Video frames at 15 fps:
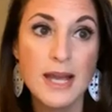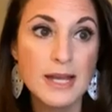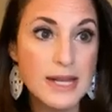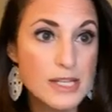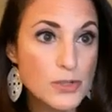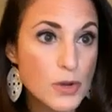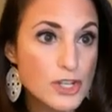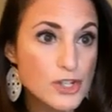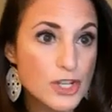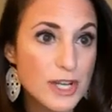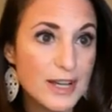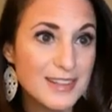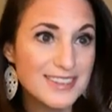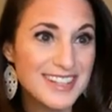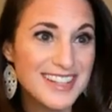Next
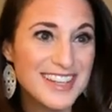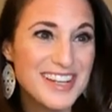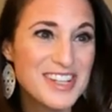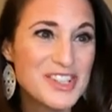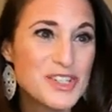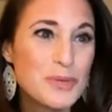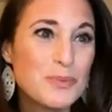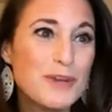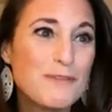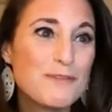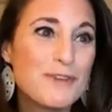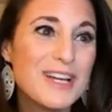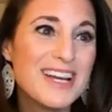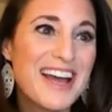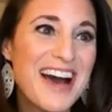question. Should we
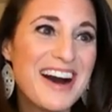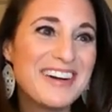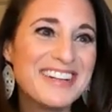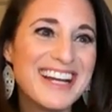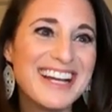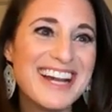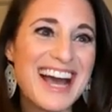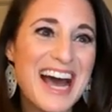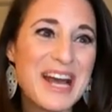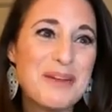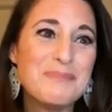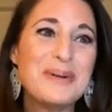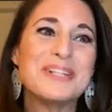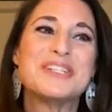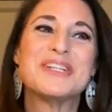freak out and add a
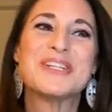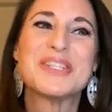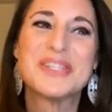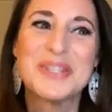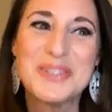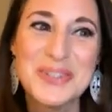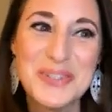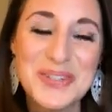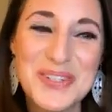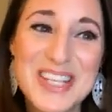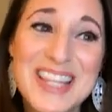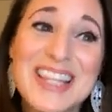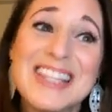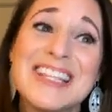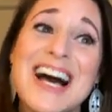bunch of schools
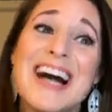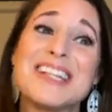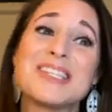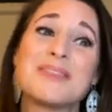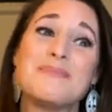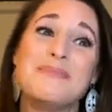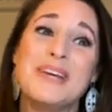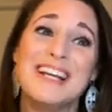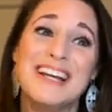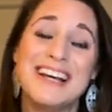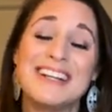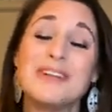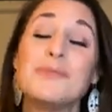at the last minute?